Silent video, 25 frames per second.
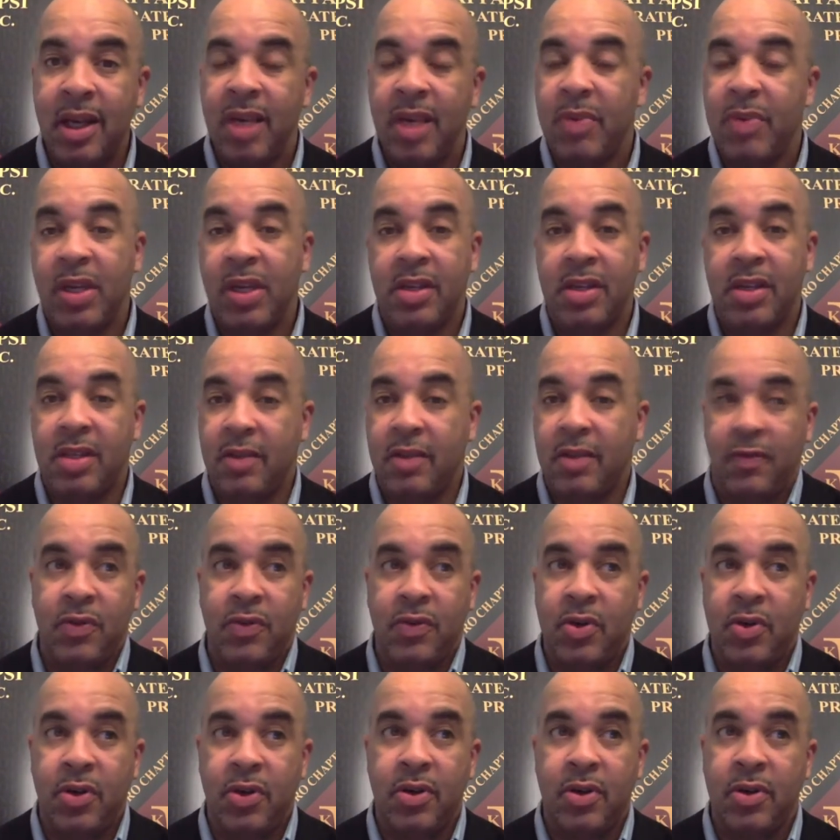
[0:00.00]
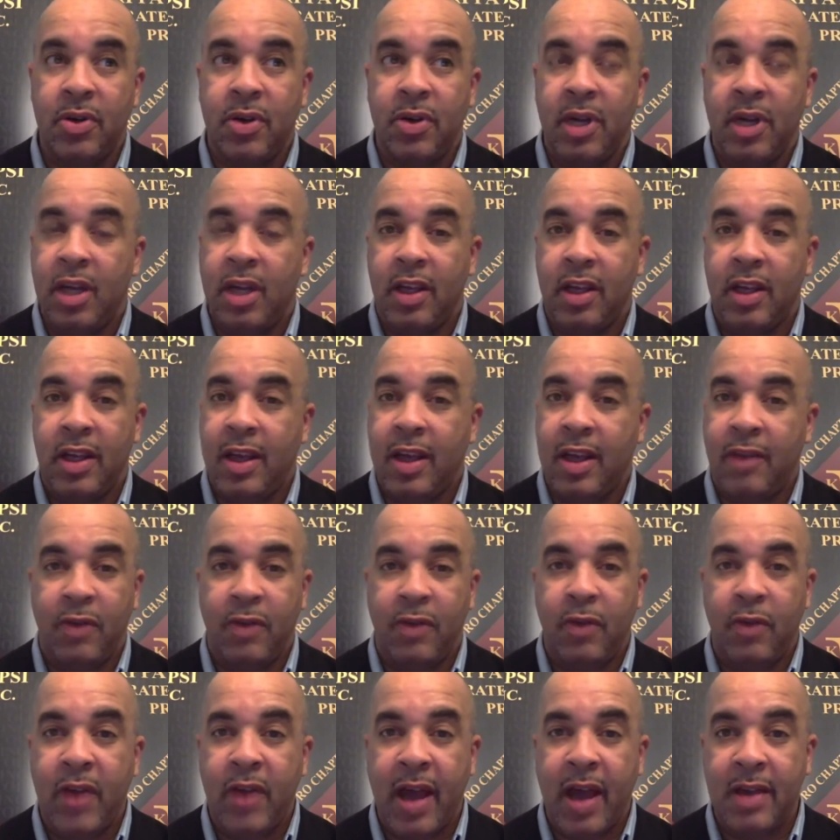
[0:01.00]
Because if
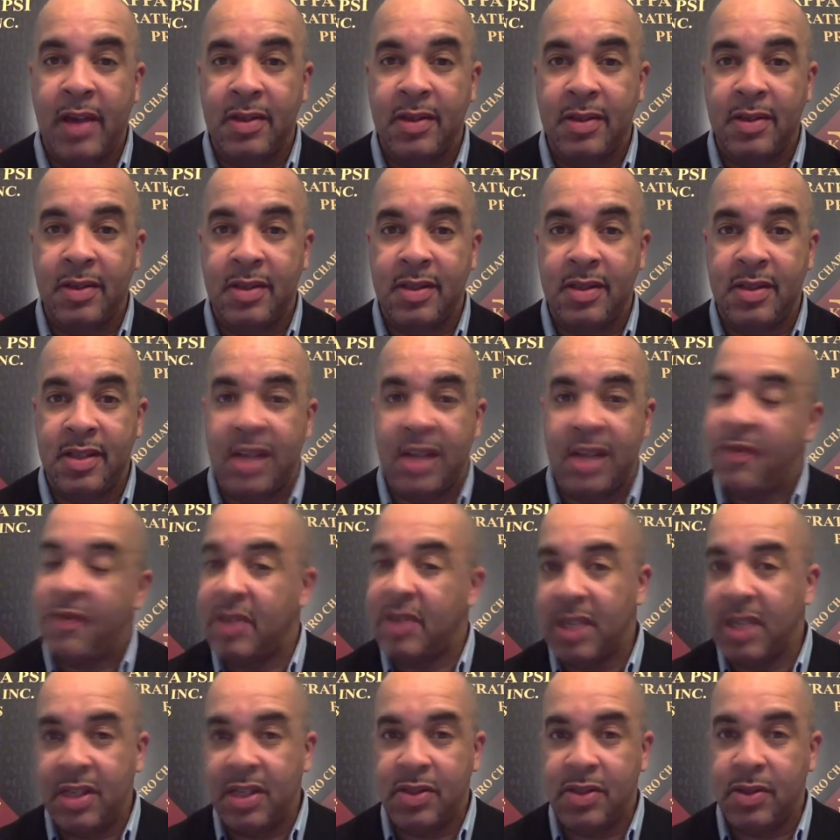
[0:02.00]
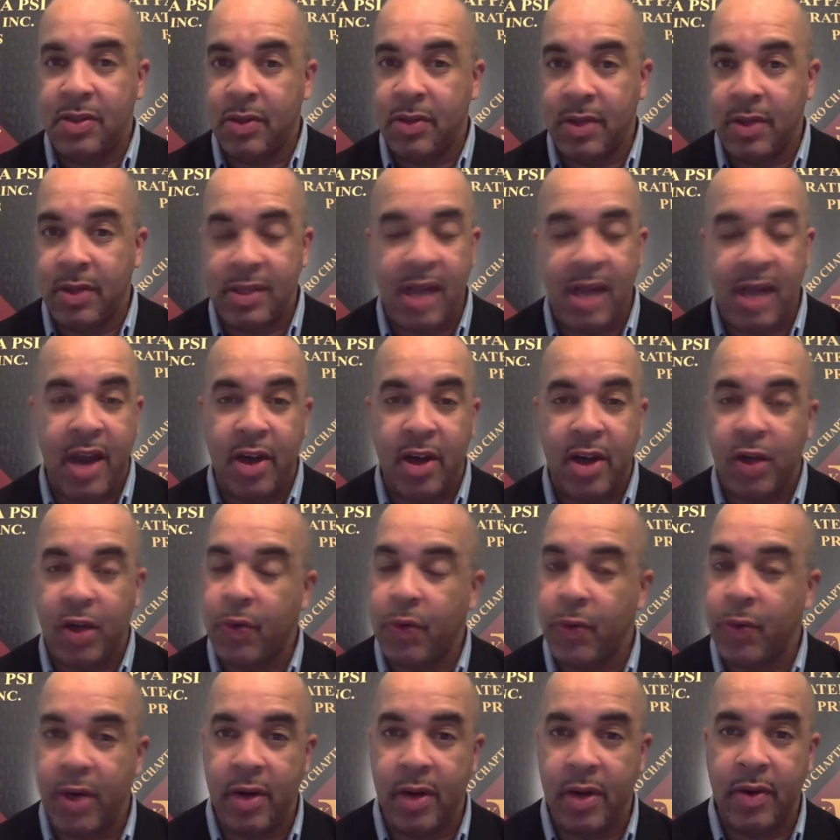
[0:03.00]
you've gotten 70s your entire
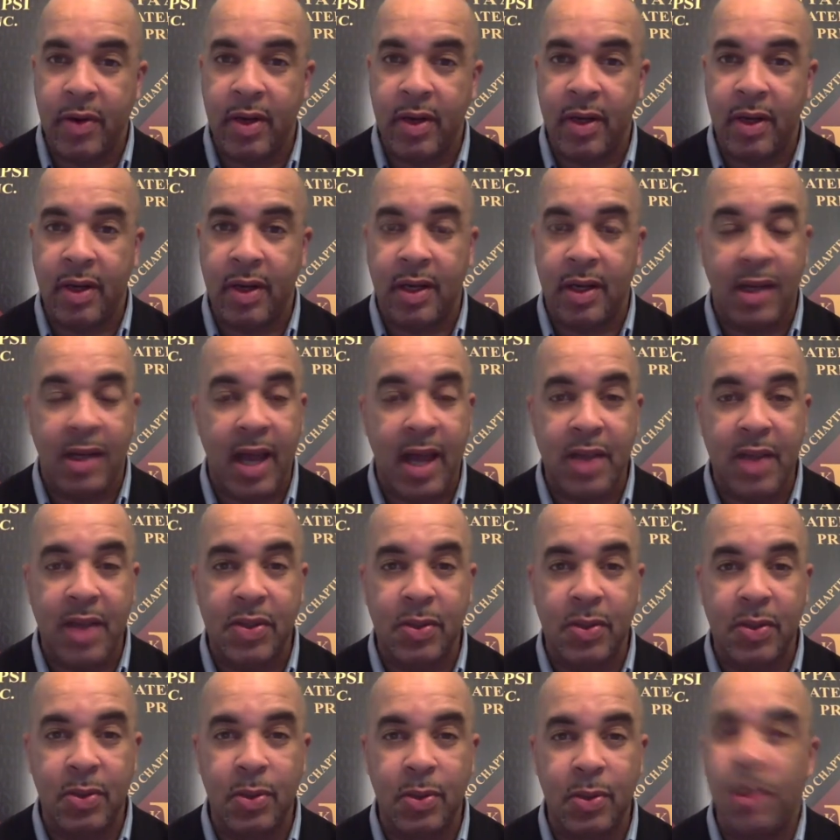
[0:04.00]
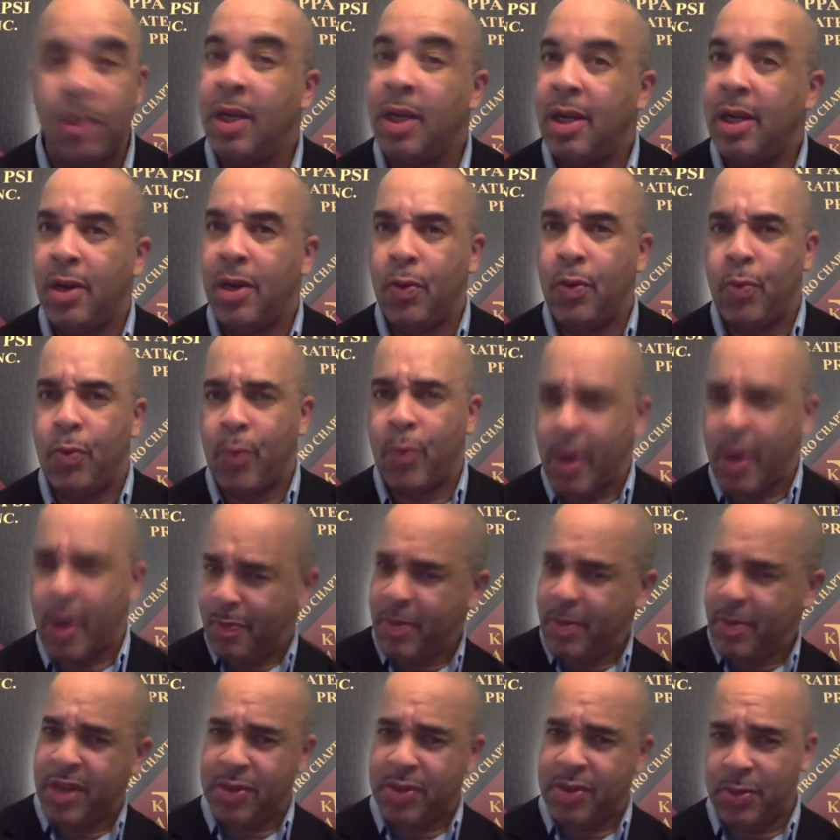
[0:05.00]
career in high school, what
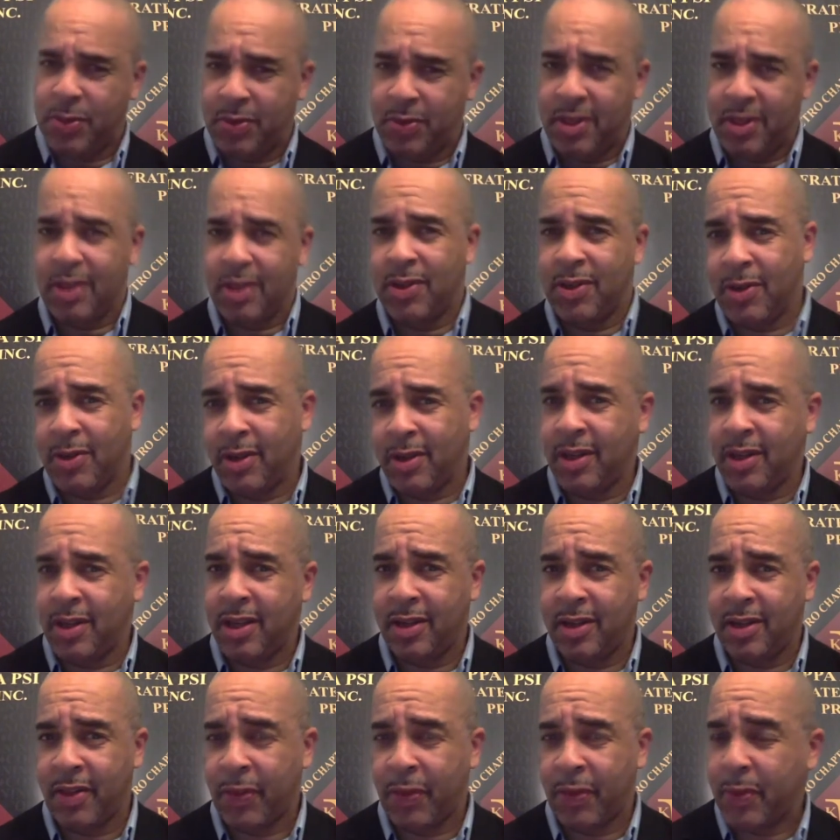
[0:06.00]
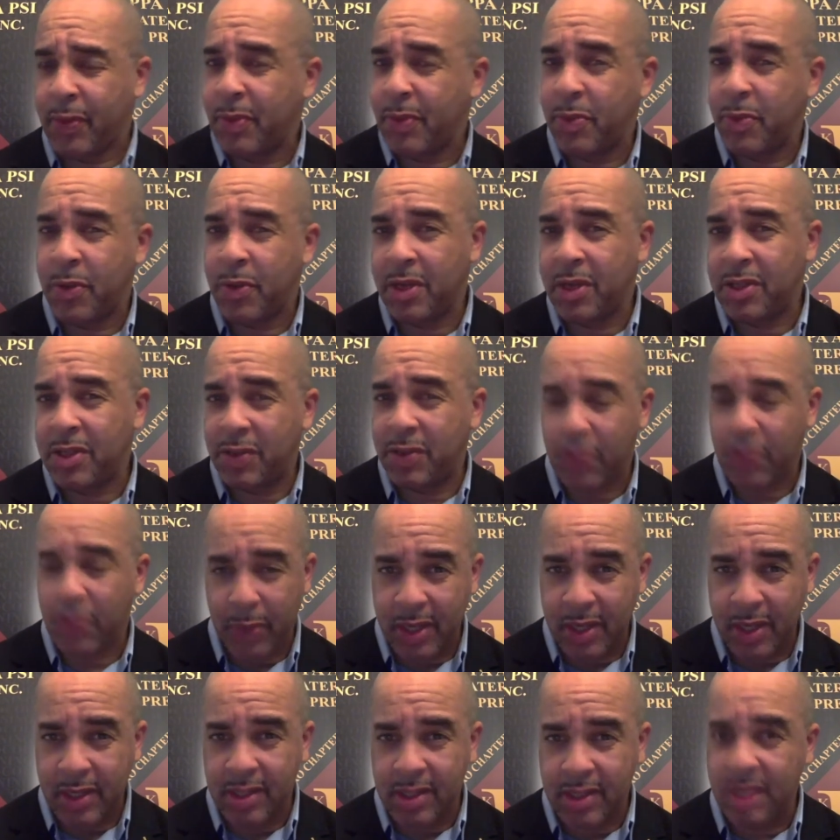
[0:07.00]
makes you think you're going to get a 3.3
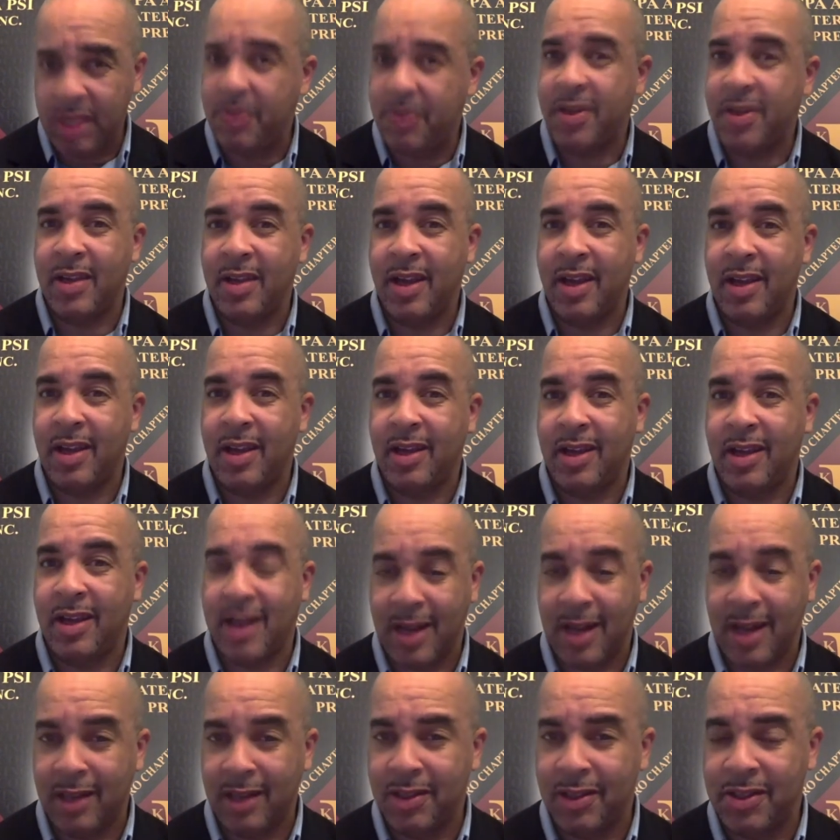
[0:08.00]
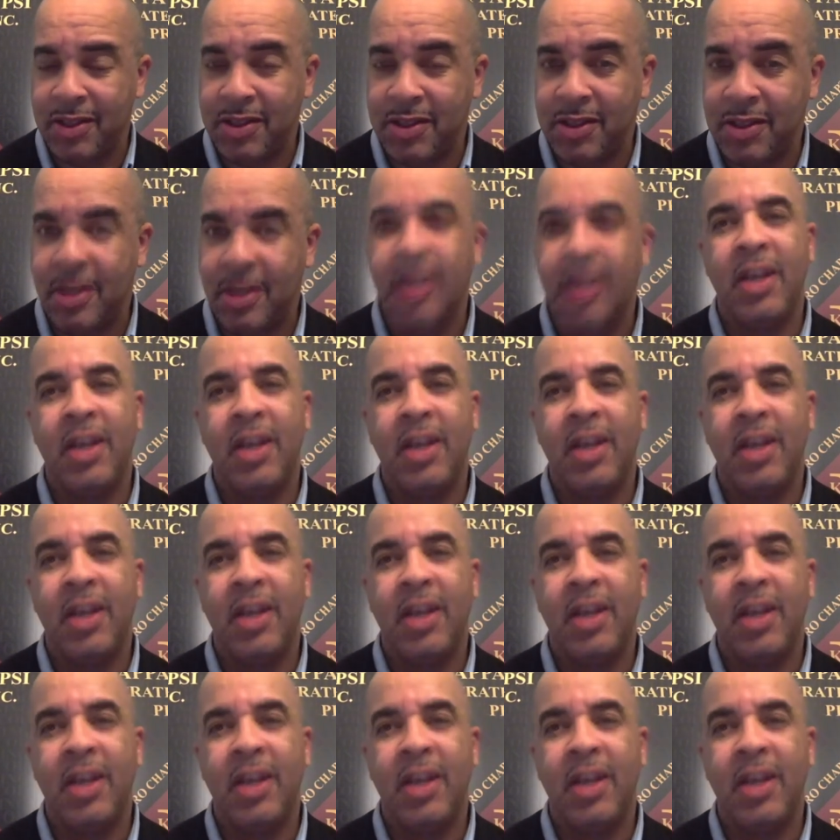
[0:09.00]
GPA in college?